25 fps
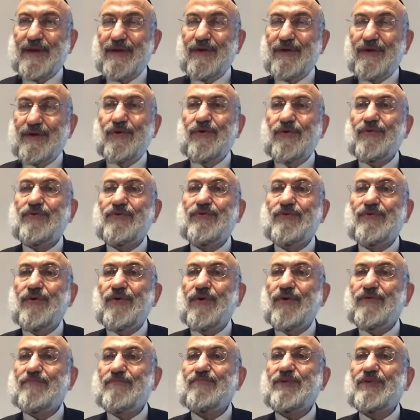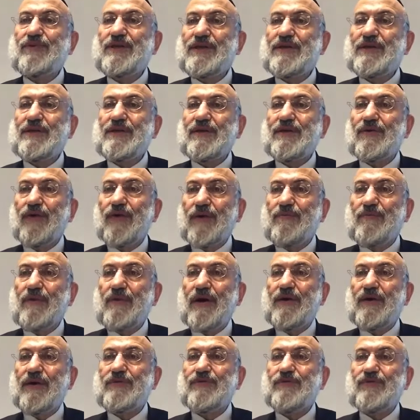you don't bring the
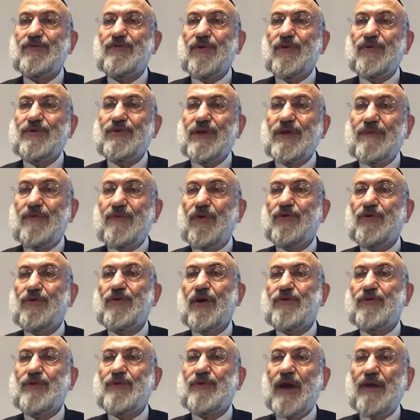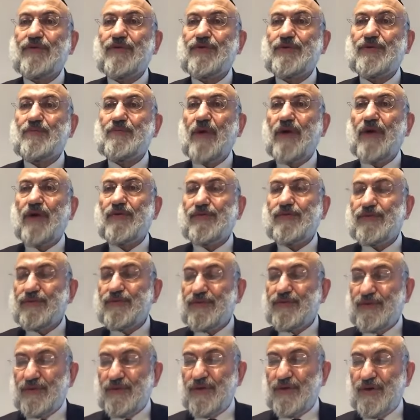korban, you don't give Hodat HaKadosh Baruch
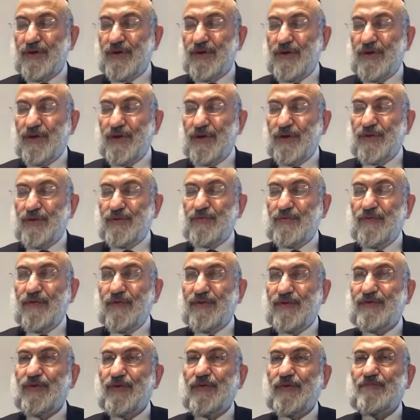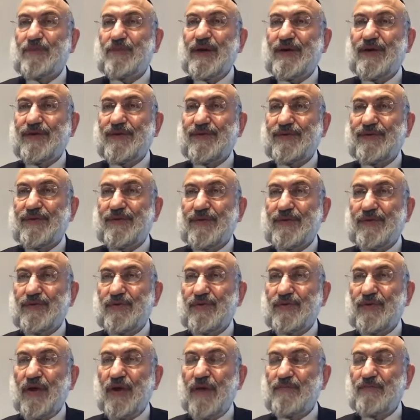Hu for your birth to
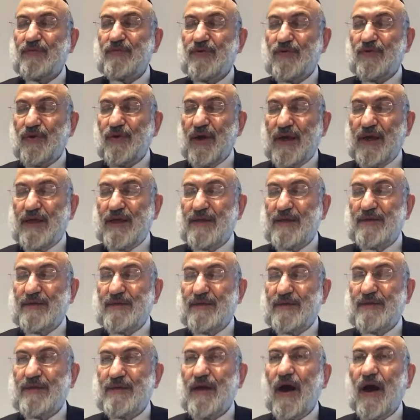come to Kohen.